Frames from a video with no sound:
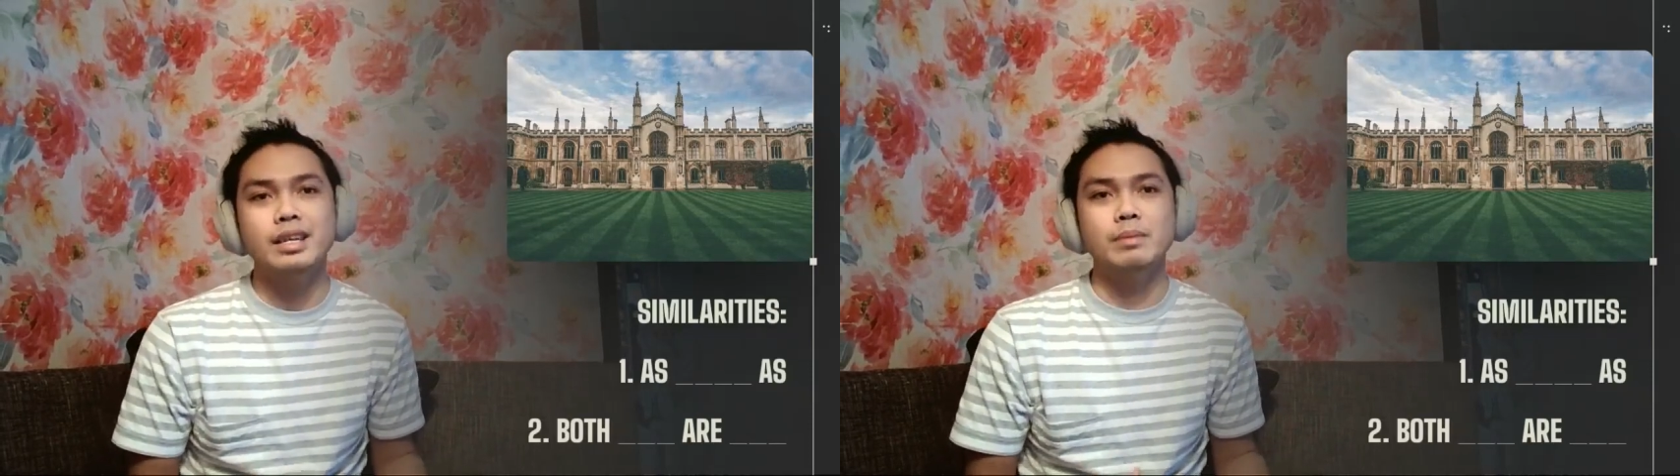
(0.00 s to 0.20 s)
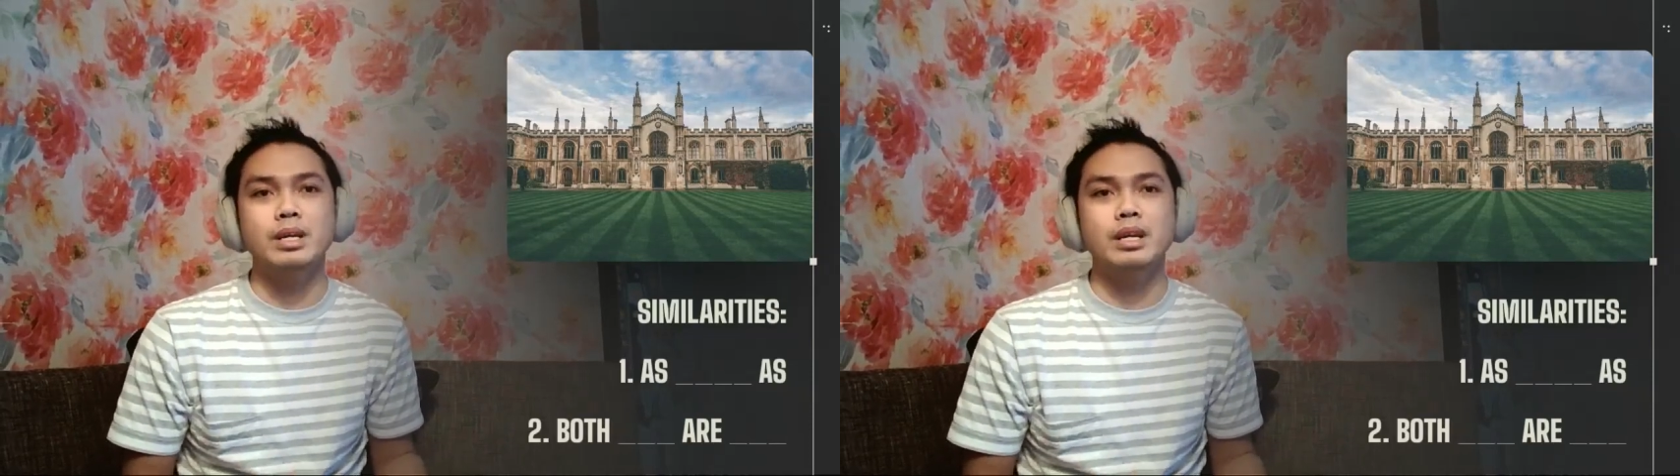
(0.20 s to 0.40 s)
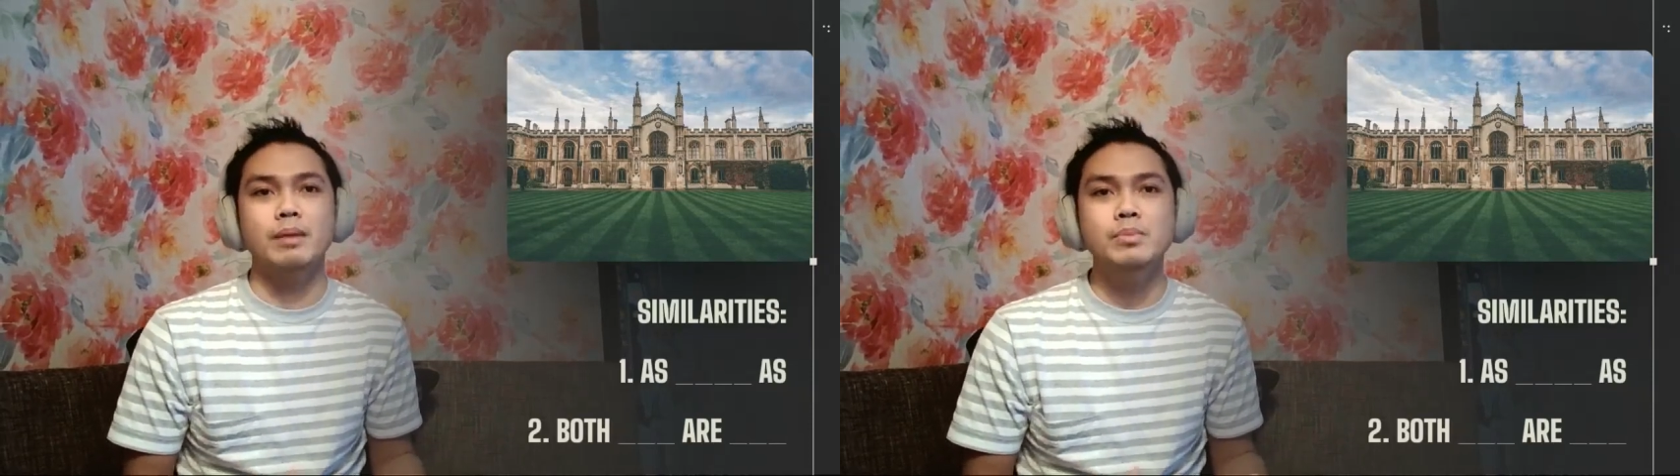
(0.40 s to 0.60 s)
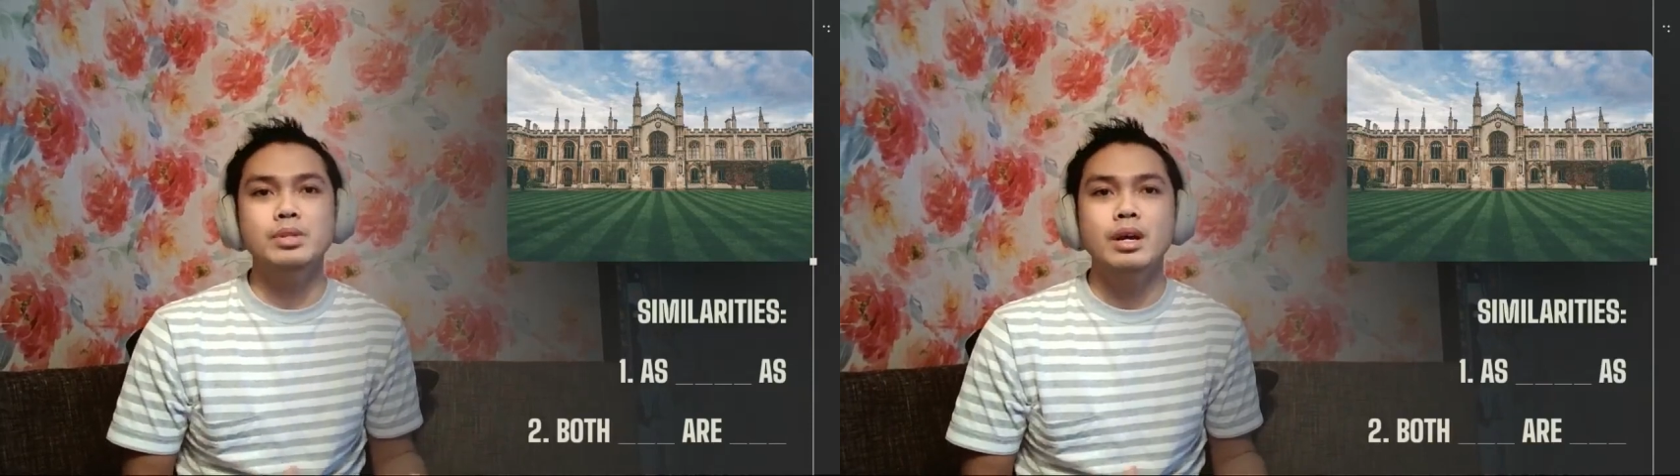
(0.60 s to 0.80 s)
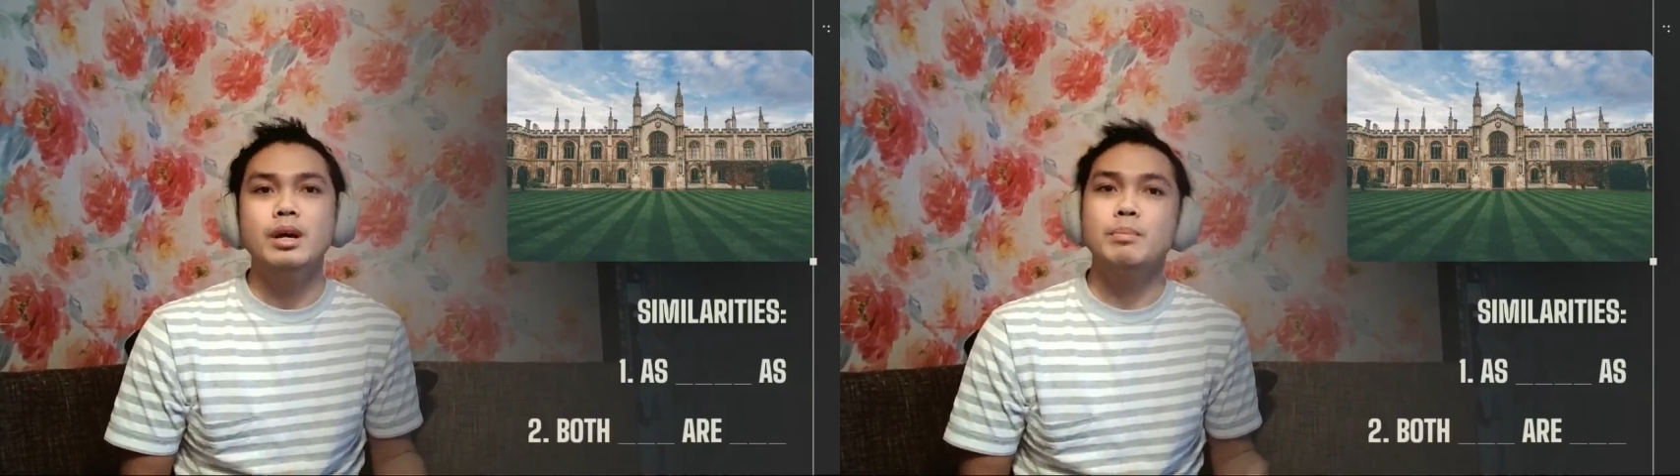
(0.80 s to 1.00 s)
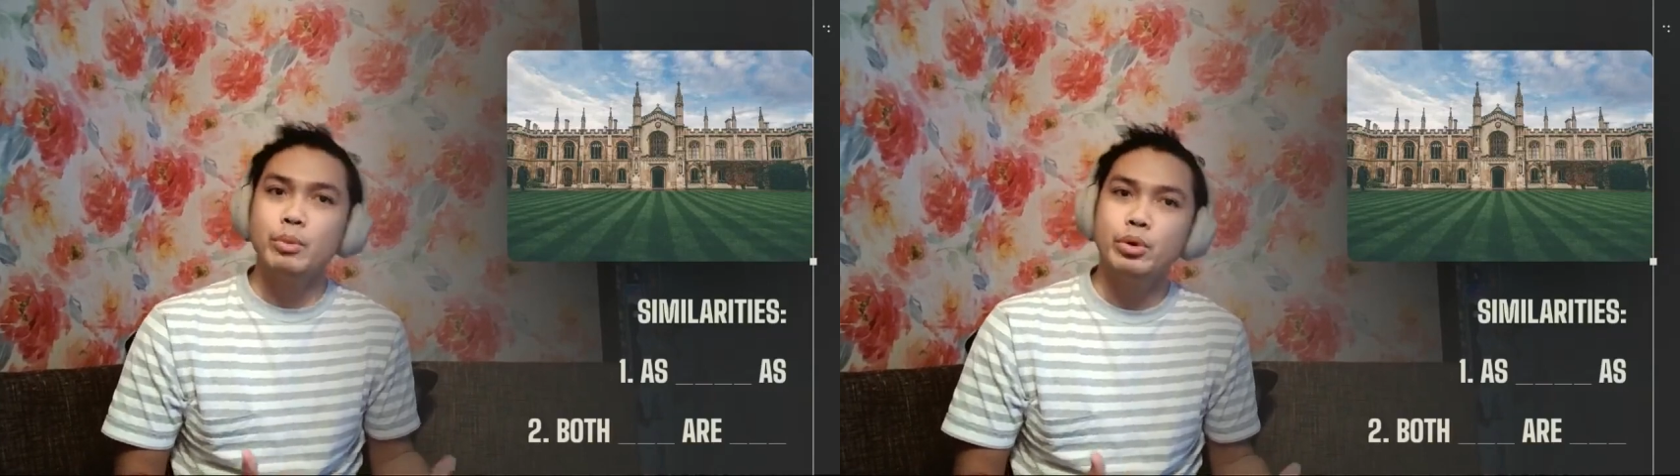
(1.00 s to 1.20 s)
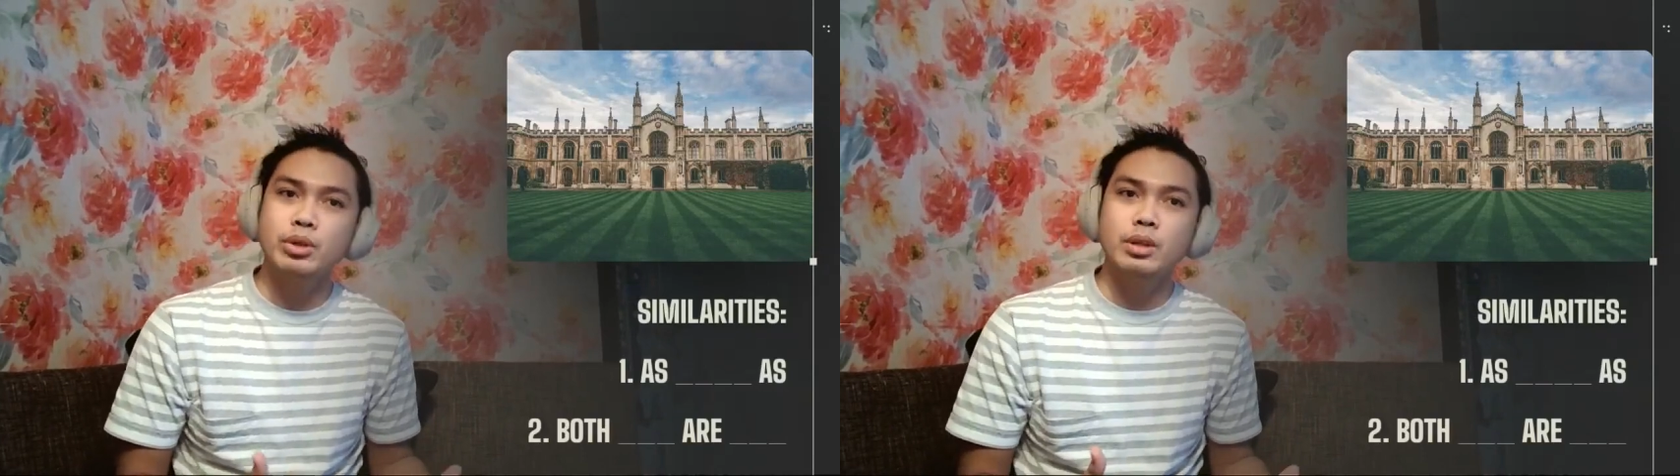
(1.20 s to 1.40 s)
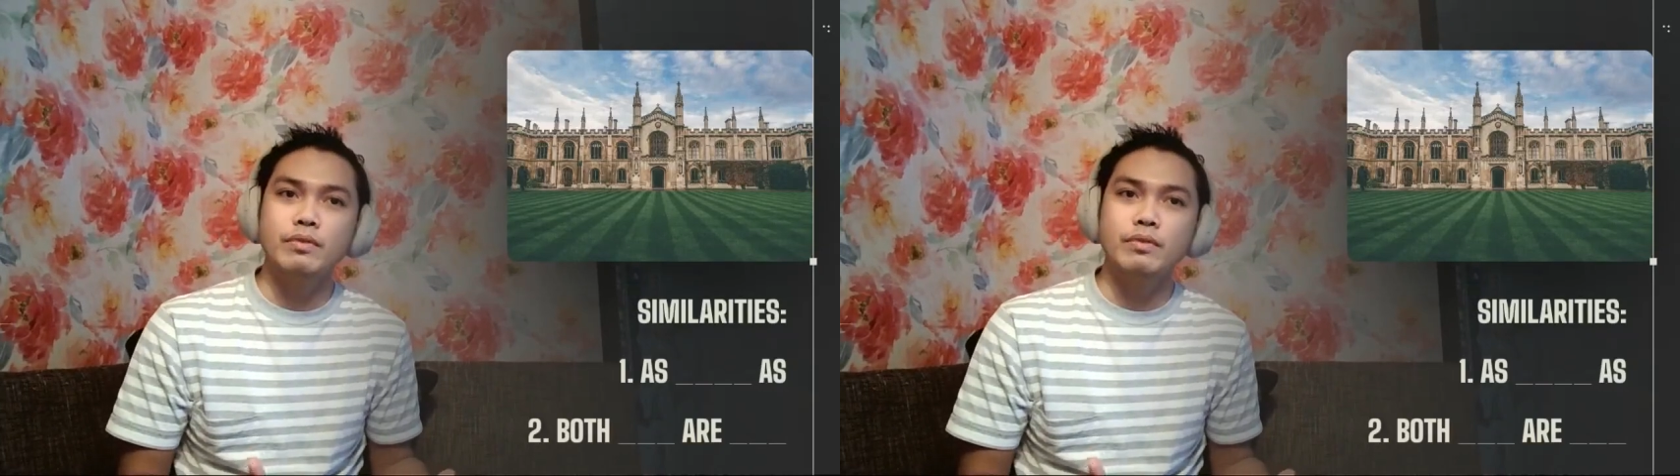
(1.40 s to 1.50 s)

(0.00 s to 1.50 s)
it becomes both